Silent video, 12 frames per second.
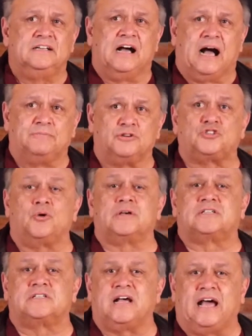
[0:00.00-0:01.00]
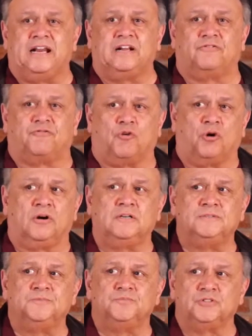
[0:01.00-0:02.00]
I'm just so excited for
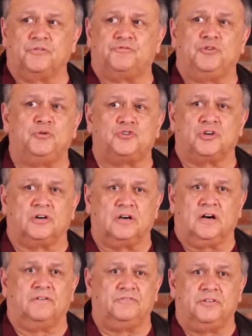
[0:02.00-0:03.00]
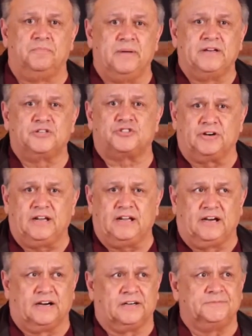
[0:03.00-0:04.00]
the future of the ministry
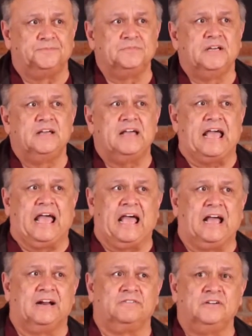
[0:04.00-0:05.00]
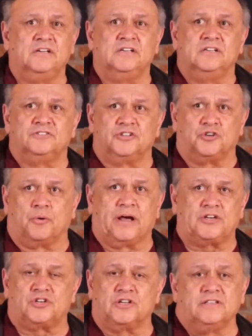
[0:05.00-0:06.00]
here and the
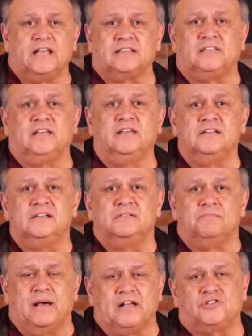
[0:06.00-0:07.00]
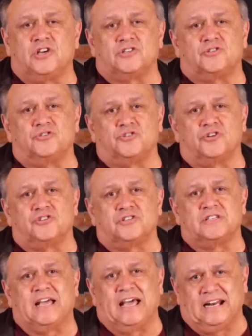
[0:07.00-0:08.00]
direction that the Manchester church
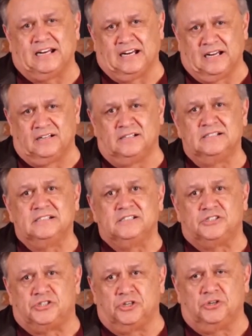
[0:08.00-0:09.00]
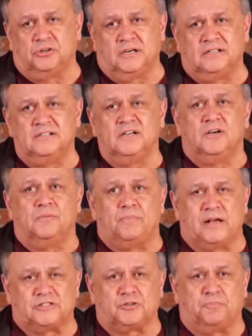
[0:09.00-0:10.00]
is headed into, and
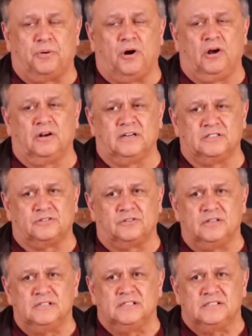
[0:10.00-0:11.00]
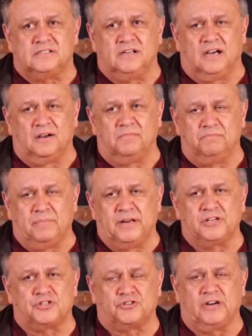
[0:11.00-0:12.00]
Pastor Paul and his
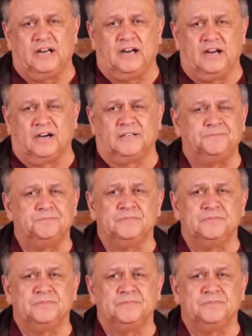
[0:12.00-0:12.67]
ministry here.